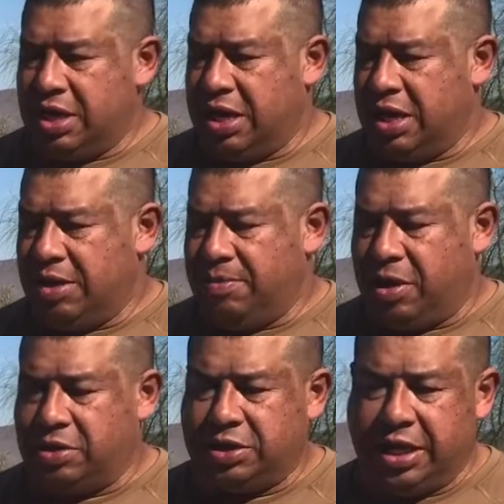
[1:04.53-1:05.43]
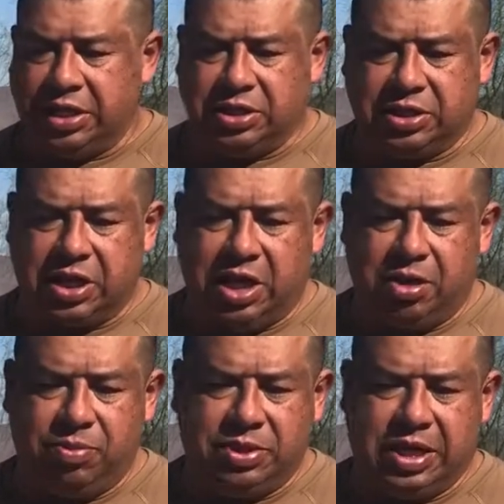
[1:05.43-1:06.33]
Our sage is
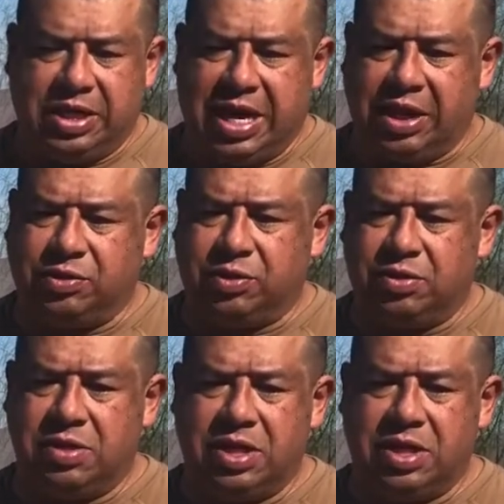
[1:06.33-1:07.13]
100% natural.